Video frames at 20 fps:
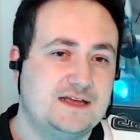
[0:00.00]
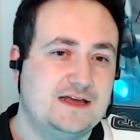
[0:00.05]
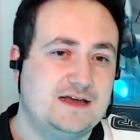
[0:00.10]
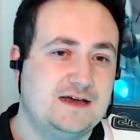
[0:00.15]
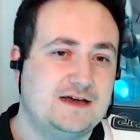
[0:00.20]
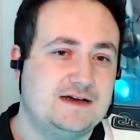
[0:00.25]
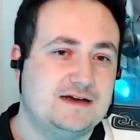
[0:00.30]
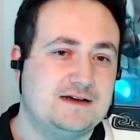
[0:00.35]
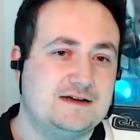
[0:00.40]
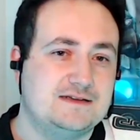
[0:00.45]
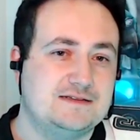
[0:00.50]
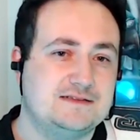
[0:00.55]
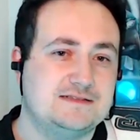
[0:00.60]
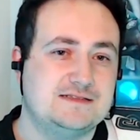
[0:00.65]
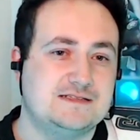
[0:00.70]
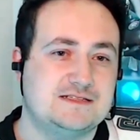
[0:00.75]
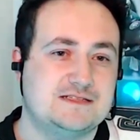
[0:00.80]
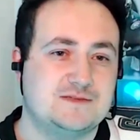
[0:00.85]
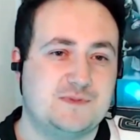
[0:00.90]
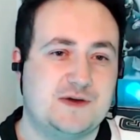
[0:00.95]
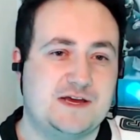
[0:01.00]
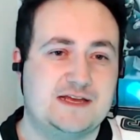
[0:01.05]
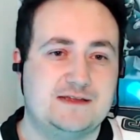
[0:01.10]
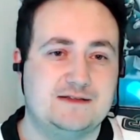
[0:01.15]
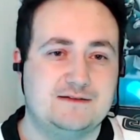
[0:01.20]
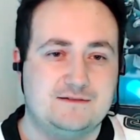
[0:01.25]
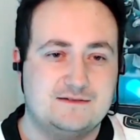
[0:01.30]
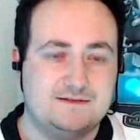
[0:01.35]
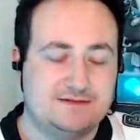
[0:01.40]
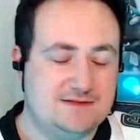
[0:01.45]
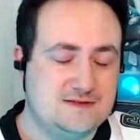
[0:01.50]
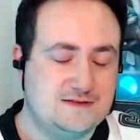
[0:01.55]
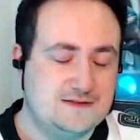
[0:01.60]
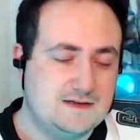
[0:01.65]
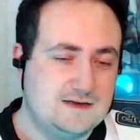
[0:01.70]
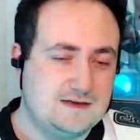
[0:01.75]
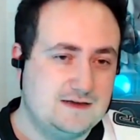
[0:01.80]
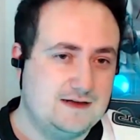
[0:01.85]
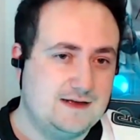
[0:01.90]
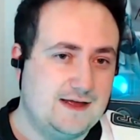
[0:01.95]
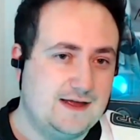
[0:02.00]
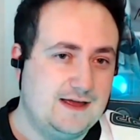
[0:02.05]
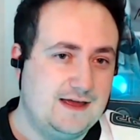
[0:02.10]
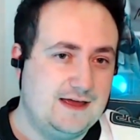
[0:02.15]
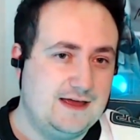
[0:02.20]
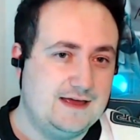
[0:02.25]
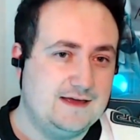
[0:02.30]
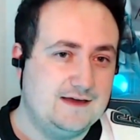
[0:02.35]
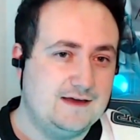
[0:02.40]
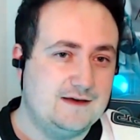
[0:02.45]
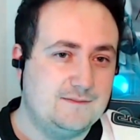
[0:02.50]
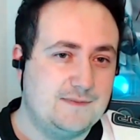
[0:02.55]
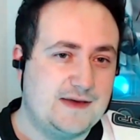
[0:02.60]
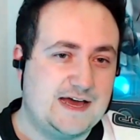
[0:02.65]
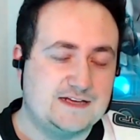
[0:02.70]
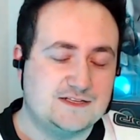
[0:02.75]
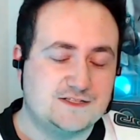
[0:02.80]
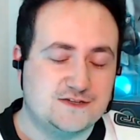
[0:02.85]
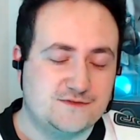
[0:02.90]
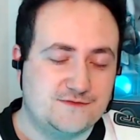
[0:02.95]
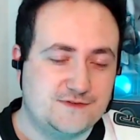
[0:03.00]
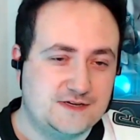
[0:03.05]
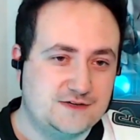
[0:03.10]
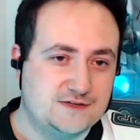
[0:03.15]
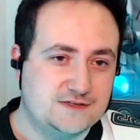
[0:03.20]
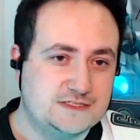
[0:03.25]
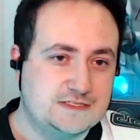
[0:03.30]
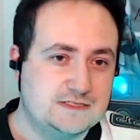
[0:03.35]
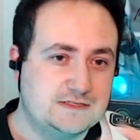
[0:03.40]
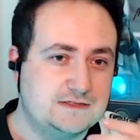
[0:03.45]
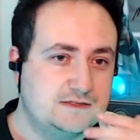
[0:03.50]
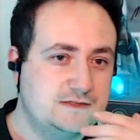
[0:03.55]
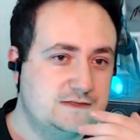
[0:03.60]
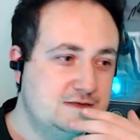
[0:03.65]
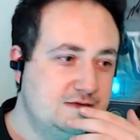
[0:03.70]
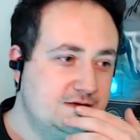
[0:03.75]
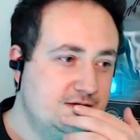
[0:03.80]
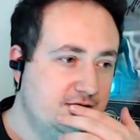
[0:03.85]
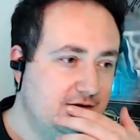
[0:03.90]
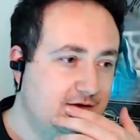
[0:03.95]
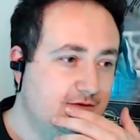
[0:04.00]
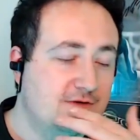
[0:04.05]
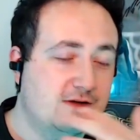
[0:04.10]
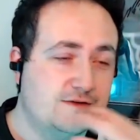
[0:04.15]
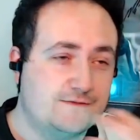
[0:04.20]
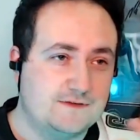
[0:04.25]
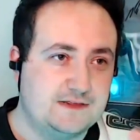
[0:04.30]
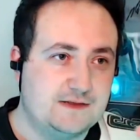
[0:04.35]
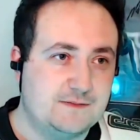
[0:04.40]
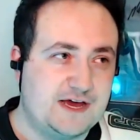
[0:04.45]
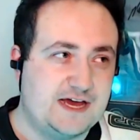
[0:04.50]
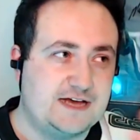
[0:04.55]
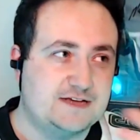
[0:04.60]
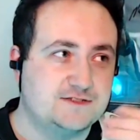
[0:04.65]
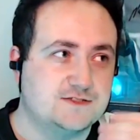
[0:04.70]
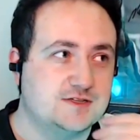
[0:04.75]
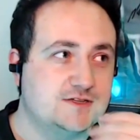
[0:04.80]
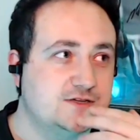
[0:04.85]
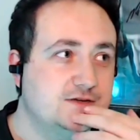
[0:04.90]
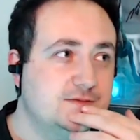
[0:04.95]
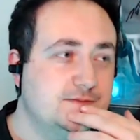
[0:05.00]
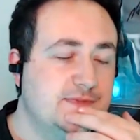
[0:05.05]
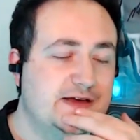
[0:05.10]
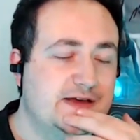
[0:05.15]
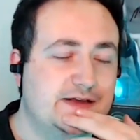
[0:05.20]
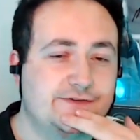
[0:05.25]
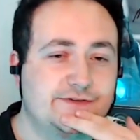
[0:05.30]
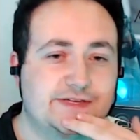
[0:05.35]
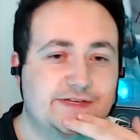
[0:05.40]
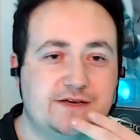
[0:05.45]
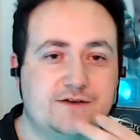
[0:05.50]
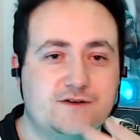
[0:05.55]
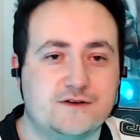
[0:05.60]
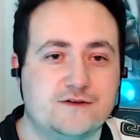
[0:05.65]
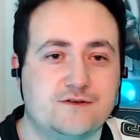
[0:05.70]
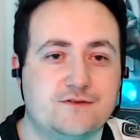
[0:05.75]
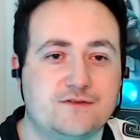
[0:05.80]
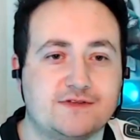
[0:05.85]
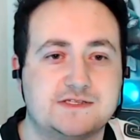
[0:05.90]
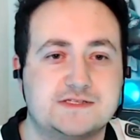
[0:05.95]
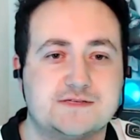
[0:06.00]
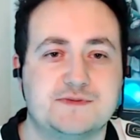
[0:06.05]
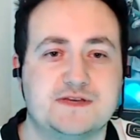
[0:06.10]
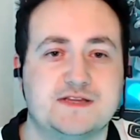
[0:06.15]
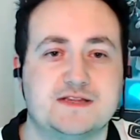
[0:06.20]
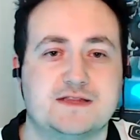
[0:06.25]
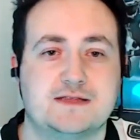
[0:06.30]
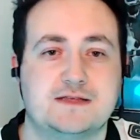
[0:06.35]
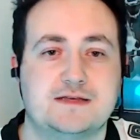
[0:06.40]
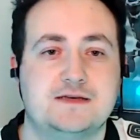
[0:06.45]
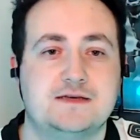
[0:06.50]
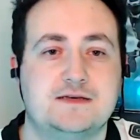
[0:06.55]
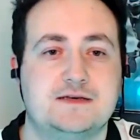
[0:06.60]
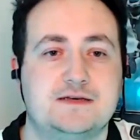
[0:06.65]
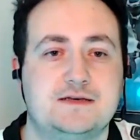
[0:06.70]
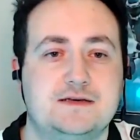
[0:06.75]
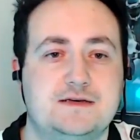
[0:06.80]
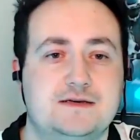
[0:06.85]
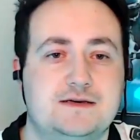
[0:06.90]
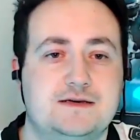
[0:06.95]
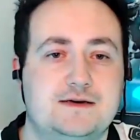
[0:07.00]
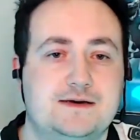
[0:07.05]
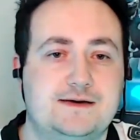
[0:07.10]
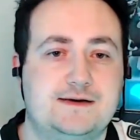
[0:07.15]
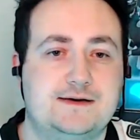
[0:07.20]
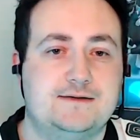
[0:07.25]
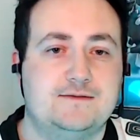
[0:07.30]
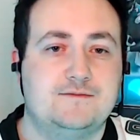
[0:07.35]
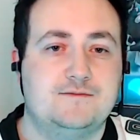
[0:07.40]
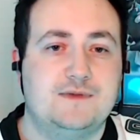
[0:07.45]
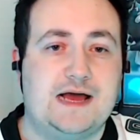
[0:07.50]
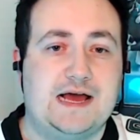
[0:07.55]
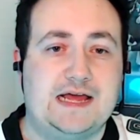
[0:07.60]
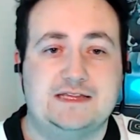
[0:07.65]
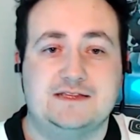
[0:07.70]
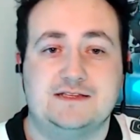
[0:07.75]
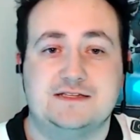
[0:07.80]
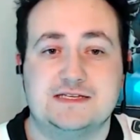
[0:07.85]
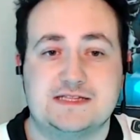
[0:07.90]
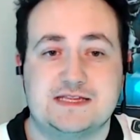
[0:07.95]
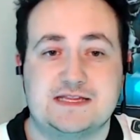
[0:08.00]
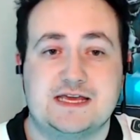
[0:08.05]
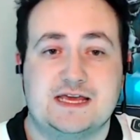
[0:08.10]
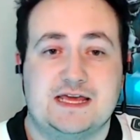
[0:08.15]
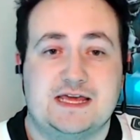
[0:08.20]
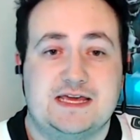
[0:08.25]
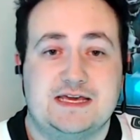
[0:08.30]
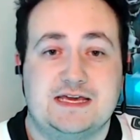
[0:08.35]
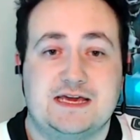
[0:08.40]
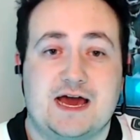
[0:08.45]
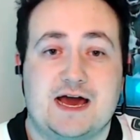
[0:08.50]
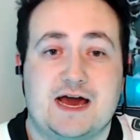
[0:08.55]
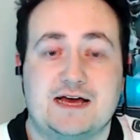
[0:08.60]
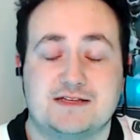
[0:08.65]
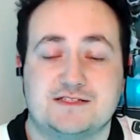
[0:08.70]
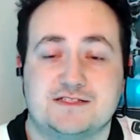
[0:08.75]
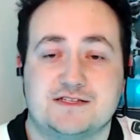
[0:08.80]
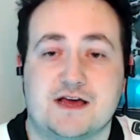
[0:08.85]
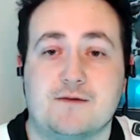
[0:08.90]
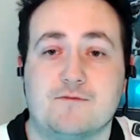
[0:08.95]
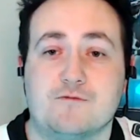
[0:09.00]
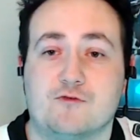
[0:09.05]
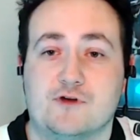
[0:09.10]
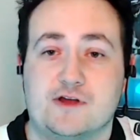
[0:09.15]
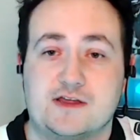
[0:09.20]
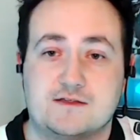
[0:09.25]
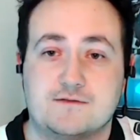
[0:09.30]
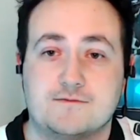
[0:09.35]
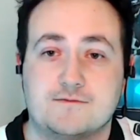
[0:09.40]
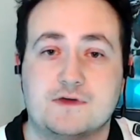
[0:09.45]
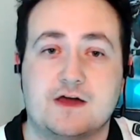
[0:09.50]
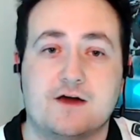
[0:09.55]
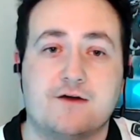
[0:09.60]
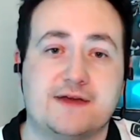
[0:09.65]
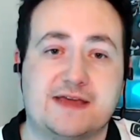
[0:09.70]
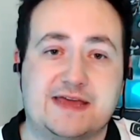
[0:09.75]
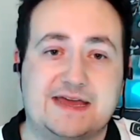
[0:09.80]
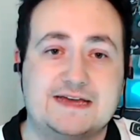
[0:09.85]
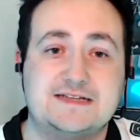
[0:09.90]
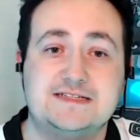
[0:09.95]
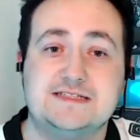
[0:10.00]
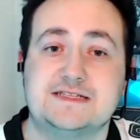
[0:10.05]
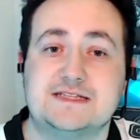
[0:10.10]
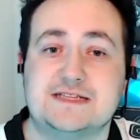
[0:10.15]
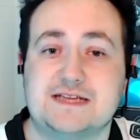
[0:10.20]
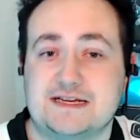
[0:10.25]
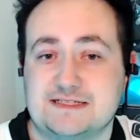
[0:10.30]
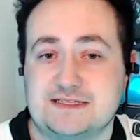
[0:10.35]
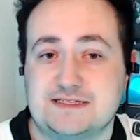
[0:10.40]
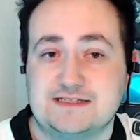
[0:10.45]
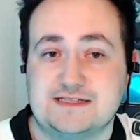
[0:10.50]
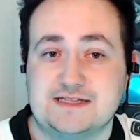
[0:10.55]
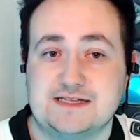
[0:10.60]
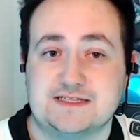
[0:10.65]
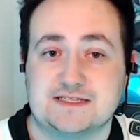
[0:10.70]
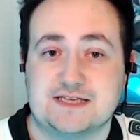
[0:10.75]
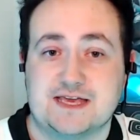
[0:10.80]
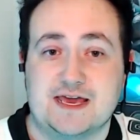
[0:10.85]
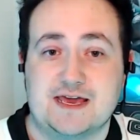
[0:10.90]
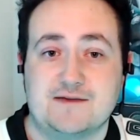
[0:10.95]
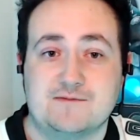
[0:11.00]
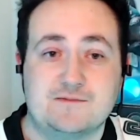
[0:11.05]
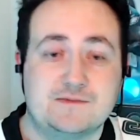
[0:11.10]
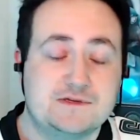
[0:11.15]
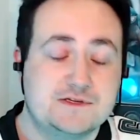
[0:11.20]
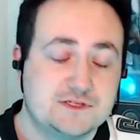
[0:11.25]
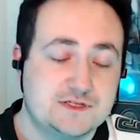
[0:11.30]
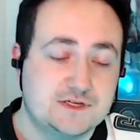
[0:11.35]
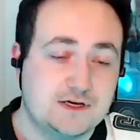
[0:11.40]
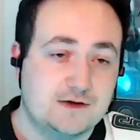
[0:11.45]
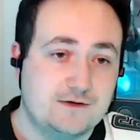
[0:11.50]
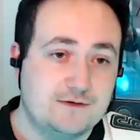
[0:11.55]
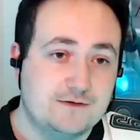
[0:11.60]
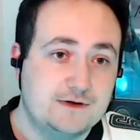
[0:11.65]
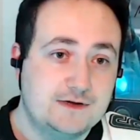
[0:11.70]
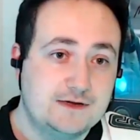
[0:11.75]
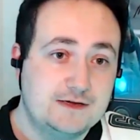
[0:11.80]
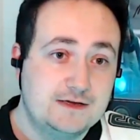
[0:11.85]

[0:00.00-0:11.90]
uh, despite uh, a, a, uh, pass interference or a rough in the passer penalty on Nolan Smith. Um, I did think he got some rhythm going into this this game. So,